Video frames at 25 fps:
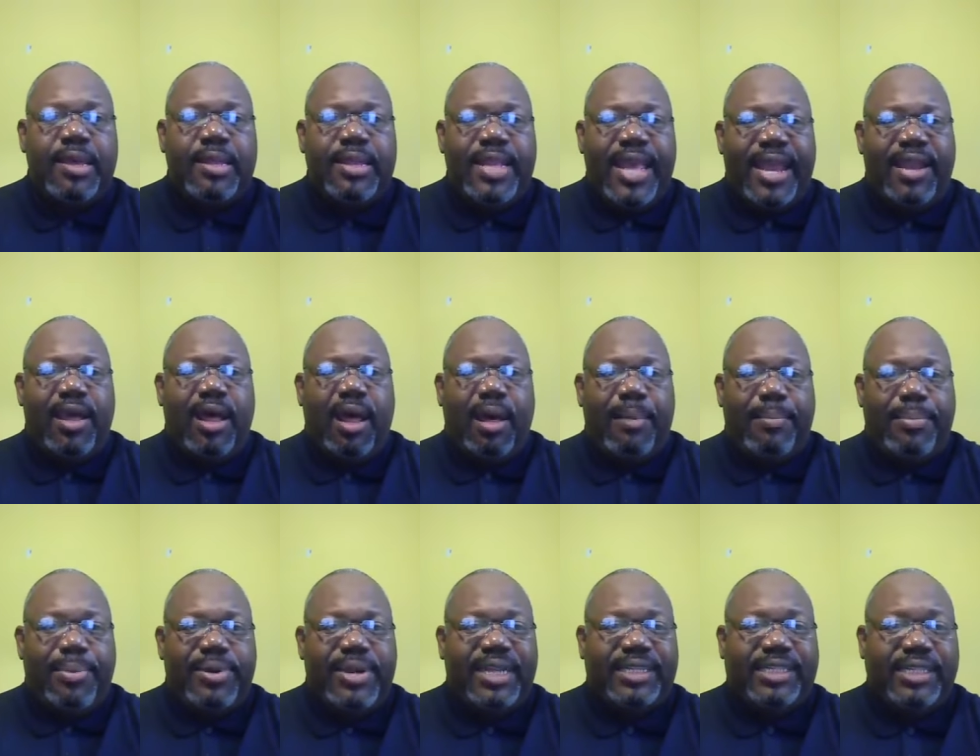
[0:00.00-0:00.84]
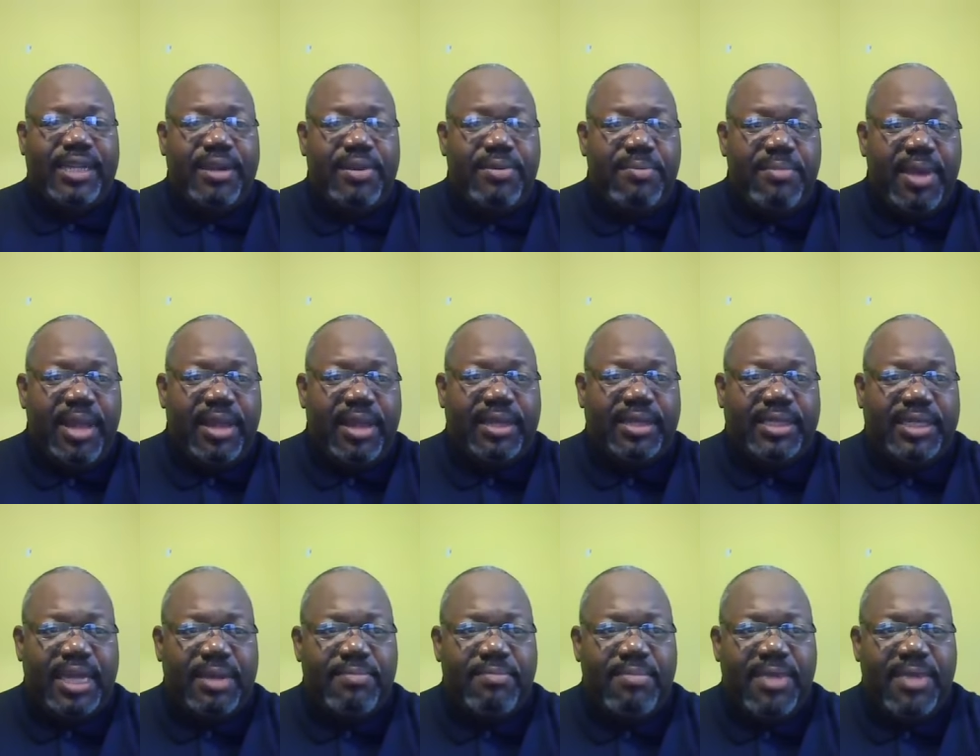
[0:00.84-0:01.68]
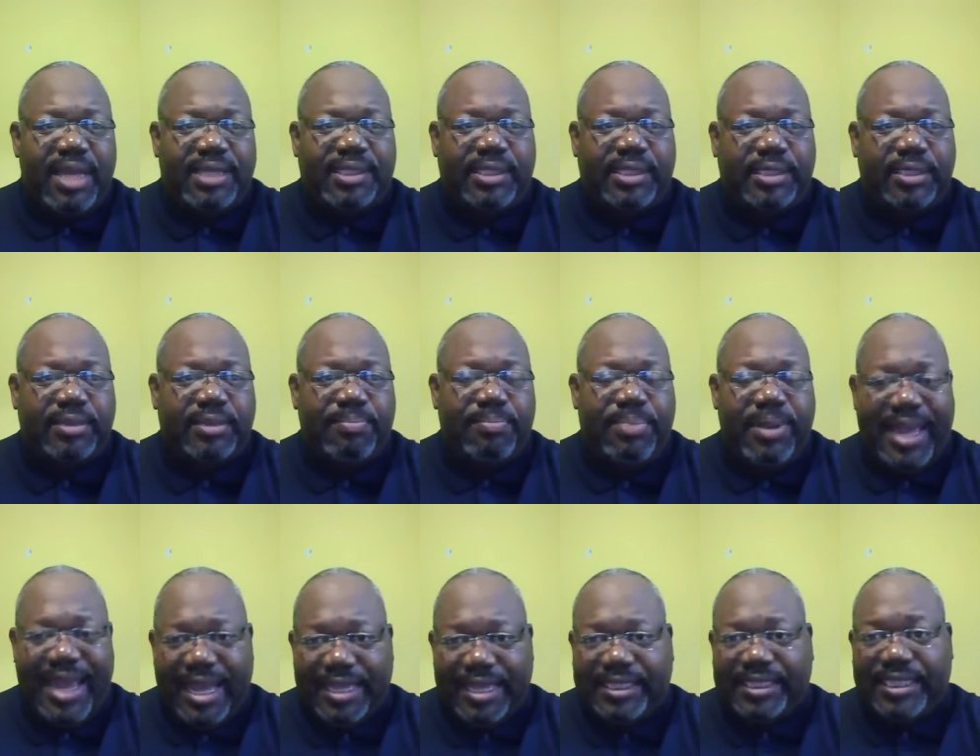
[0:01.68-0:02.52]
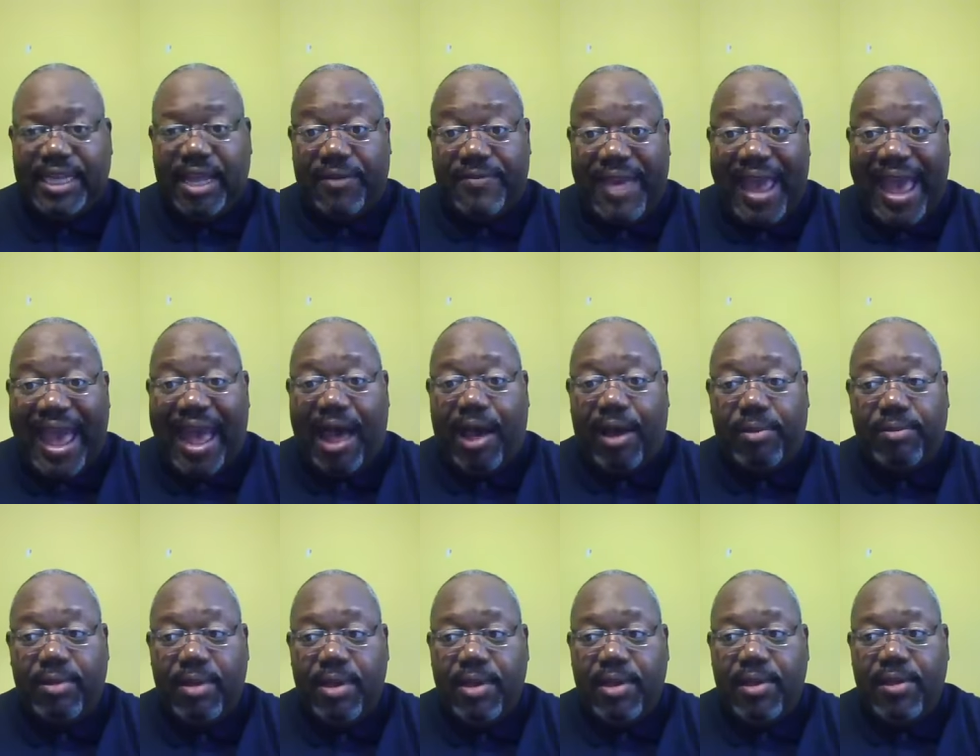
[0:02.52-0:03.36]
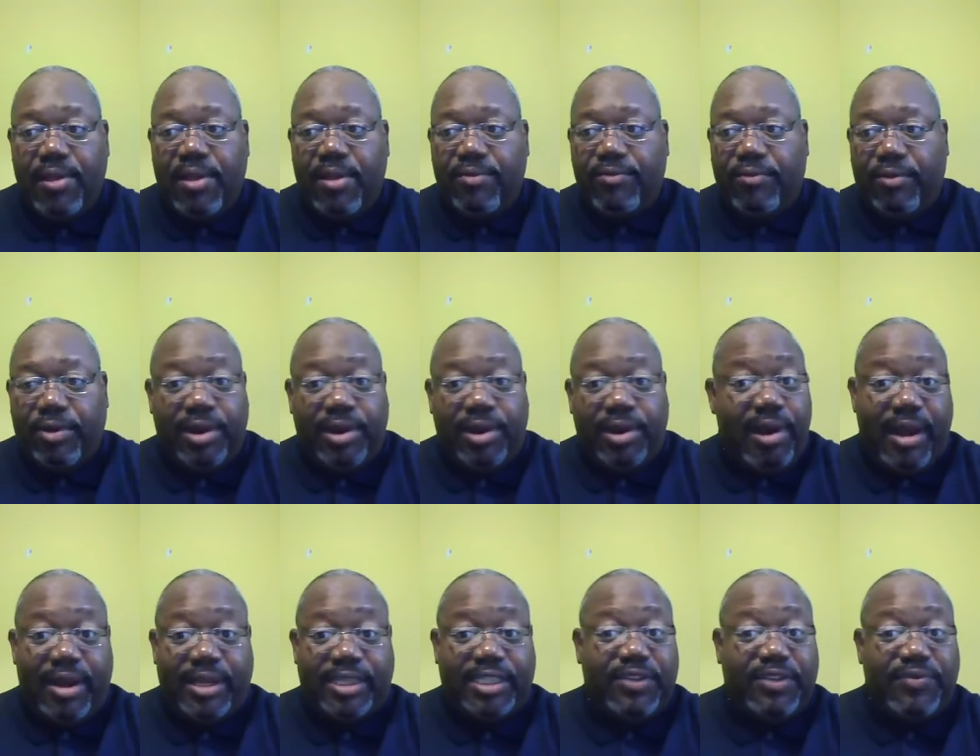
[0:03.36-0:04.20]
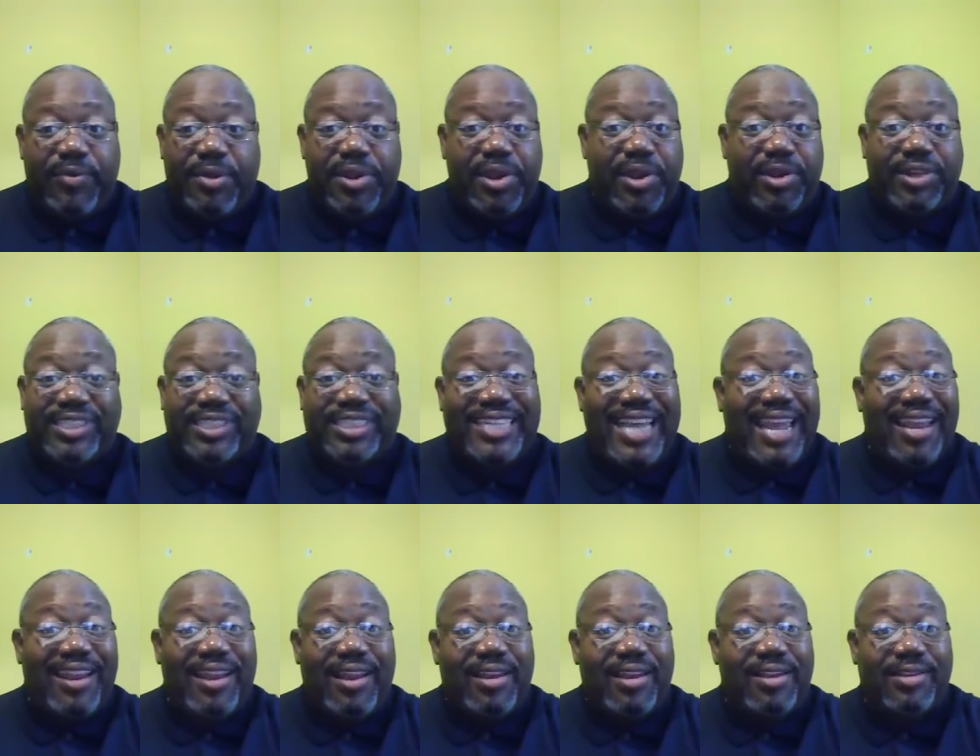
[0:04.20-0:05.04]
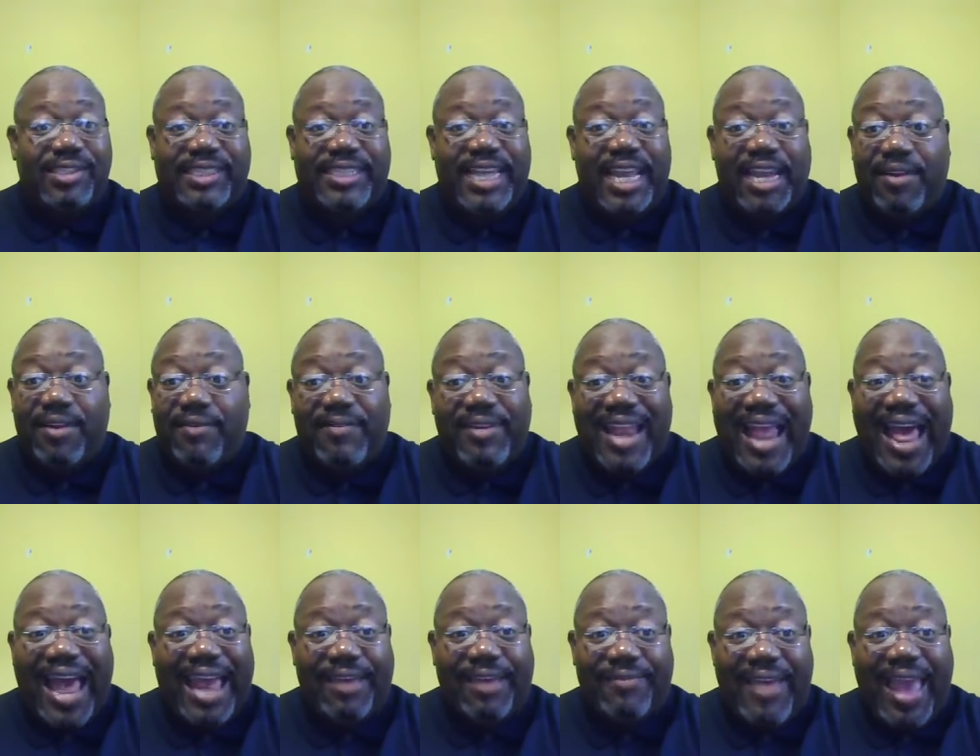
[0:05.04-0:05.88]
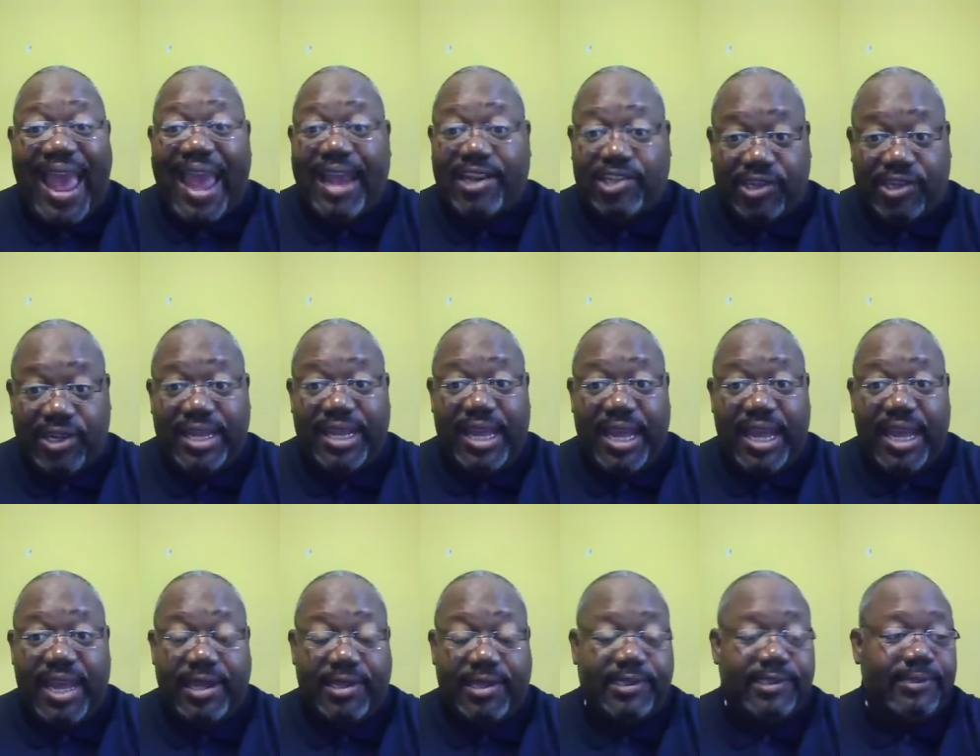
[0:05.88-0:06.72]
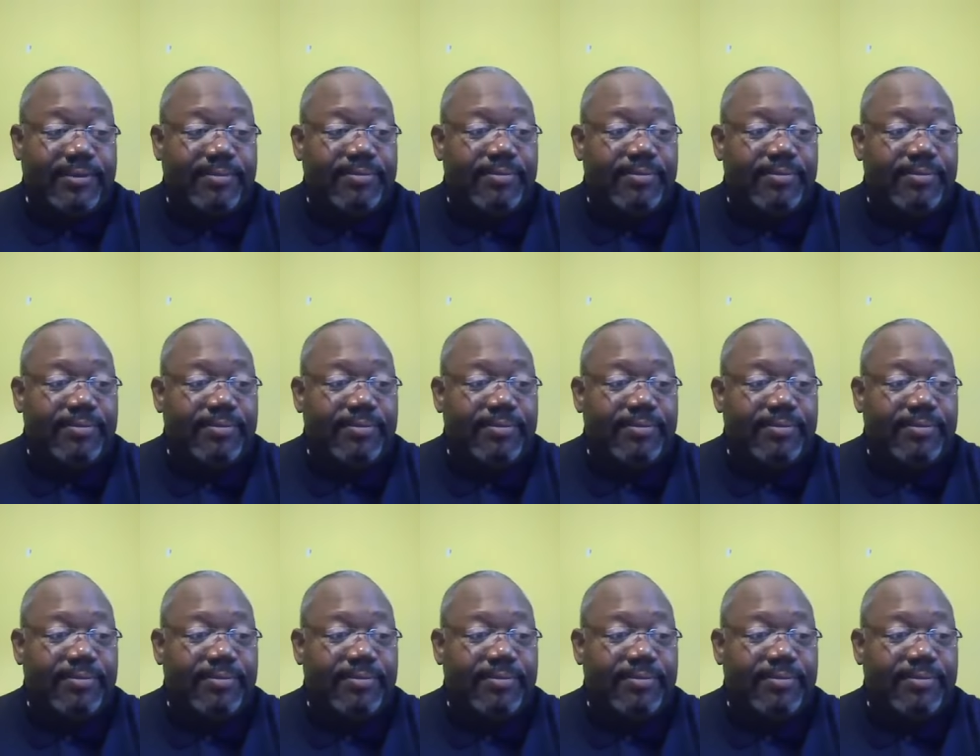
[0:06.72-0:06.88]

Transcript: That humbleness and humility must play itself out, regardless of what your state state of life actually is.